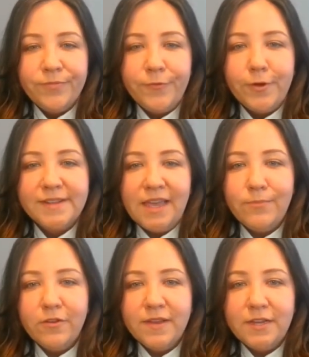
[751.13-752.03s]
For
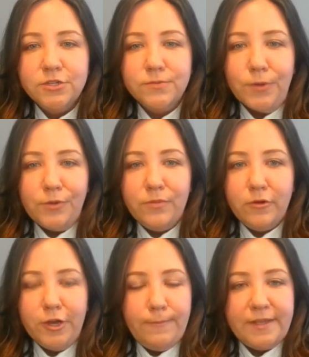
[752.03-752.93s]
example, in Jerome
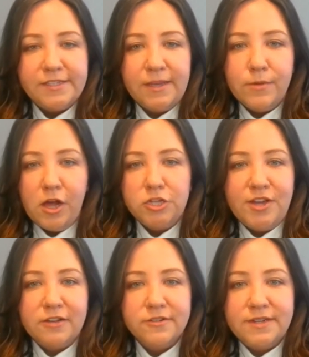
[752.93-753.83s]
Group, a
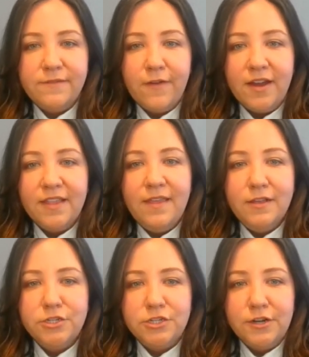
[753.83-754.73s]
subcontractor defrauded the
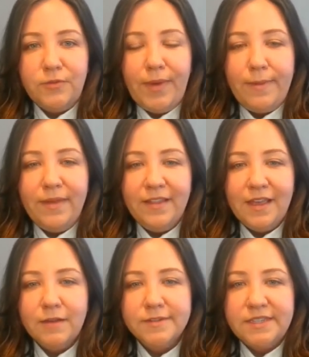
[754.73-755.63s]
insured by
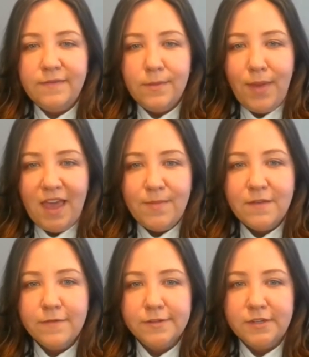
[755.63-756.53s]
billing and receiving
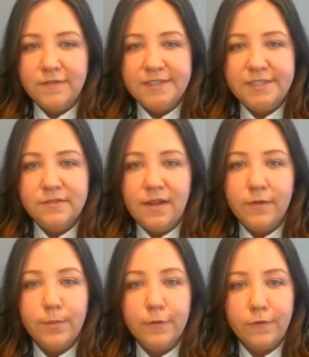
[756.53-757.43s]
payment for services
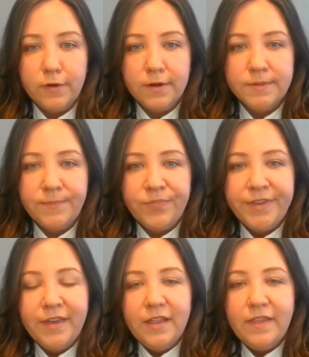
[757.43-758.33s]
never performed.
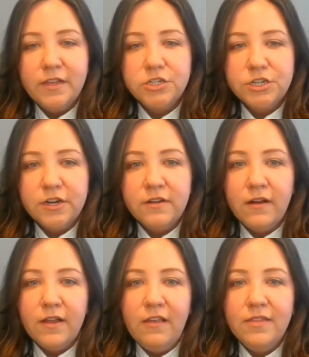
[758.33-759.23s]
The insured
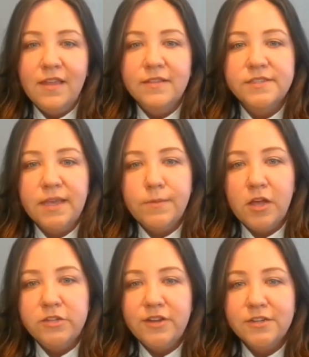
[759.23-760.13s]
argued that the
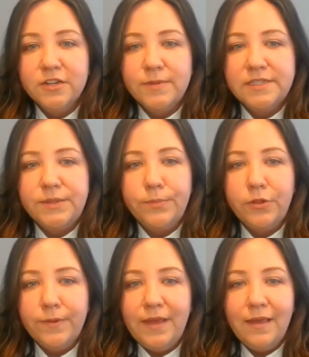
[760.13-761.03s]
subcontractor was an
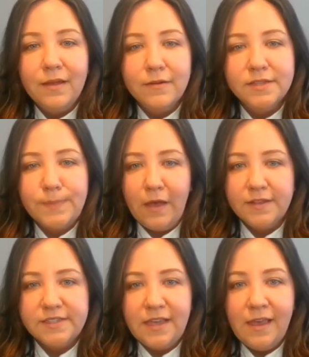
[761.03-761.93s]
employee under its
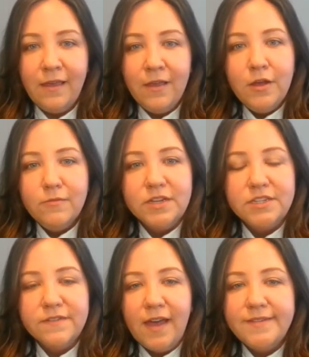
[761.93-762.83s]
policy,
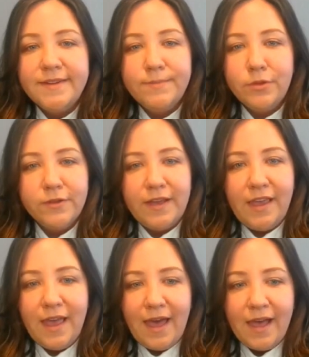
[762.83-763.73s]
which defined an
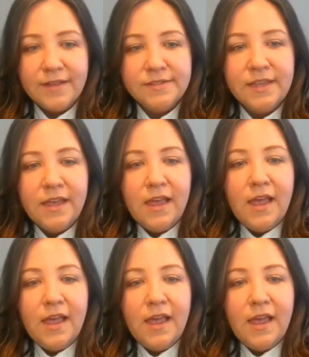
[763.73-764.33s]
employee as